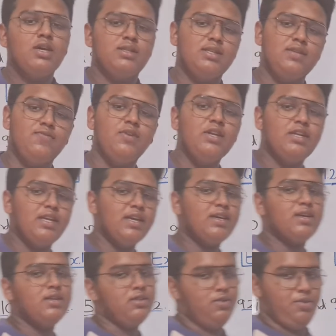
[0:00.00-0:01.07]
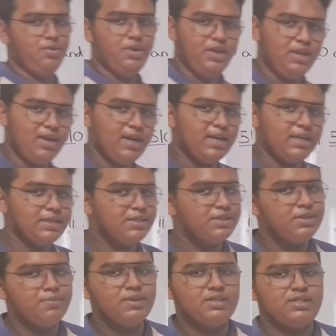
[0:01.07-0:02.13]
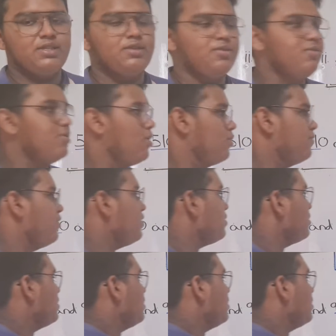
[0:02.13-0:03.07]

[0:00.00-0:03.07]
then we'll take 3, right? It is the basic rule of the